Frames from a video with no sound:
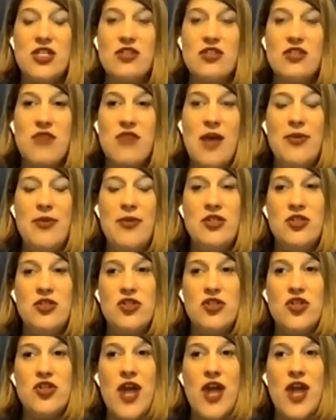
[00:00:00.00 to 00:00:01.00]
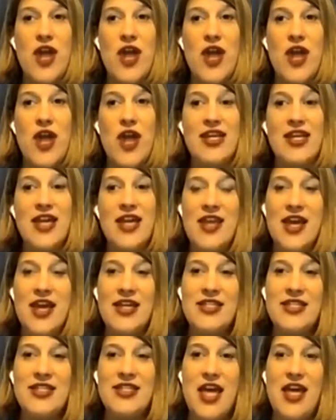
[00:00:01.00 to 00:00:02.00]
Just get up and try it again the
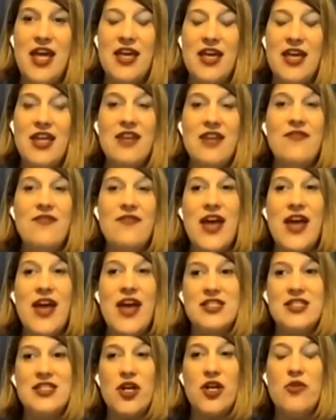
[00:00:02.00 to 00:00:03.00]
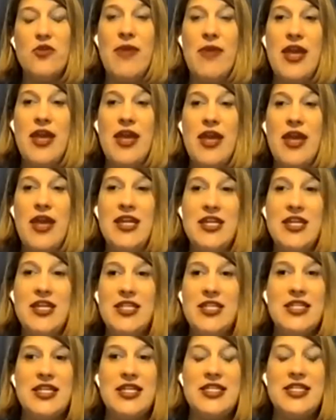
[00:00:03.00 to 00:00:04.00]
next day. And if that doesn't work, you
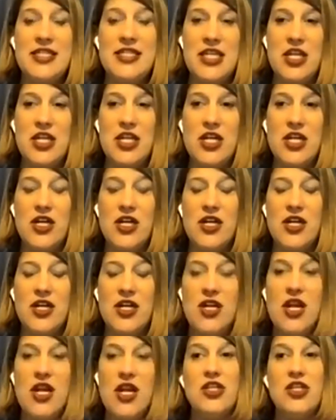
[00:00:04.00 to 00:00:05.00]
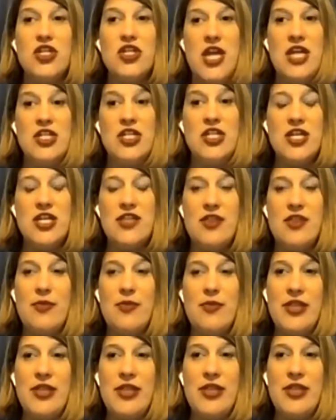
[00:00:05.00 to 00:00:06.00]
may need to consider changing
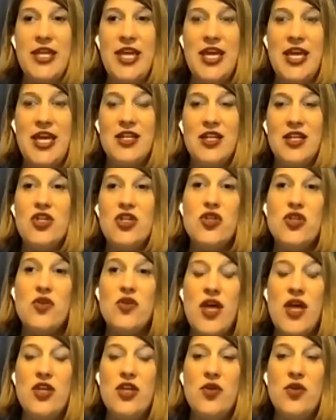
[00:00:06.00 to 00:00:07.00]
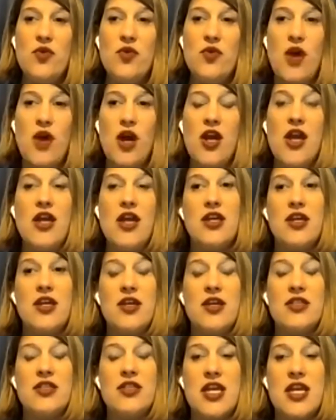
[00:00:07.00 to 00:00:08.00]
the plan so that you are
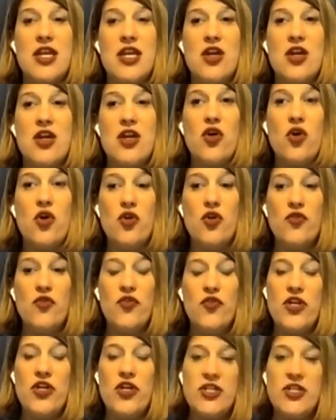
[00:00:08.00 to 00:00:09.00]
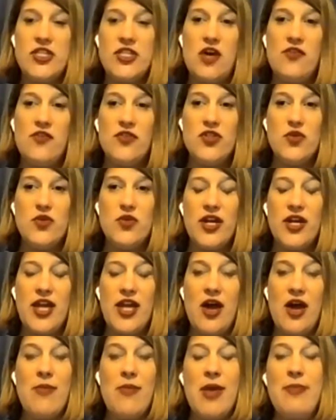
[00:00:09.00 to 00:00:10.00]
setting a goal for yourself to work
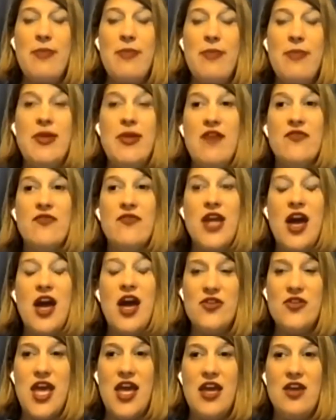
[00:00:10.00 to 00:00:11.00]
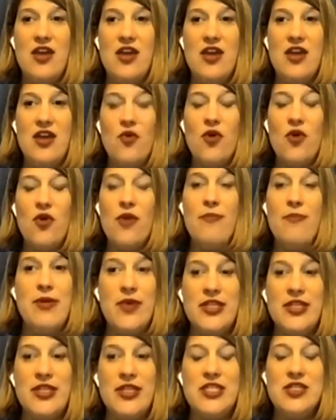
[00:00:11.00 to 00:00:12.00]
out maybe every other day or
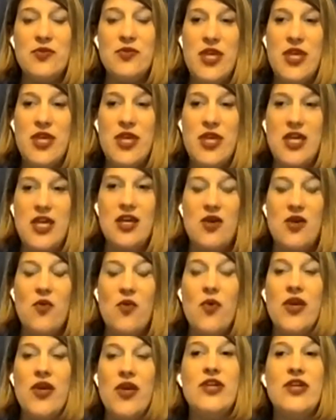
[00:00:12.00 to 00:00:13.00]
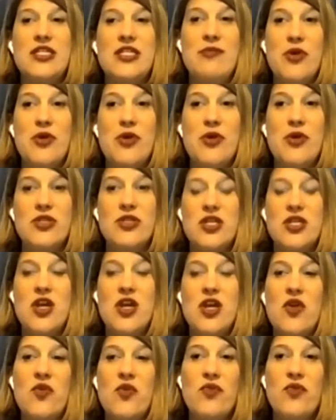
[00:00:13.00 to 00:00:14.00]
maybe once a week, whatever is the
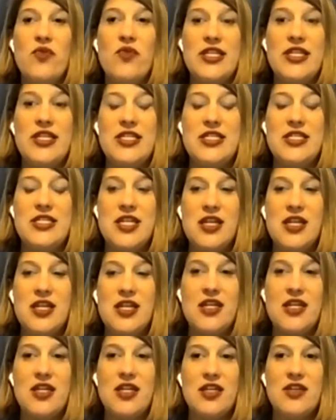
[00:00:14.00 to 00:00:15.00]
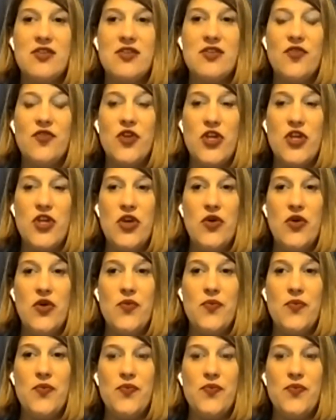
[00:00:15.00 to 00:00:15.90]
most realistic for you.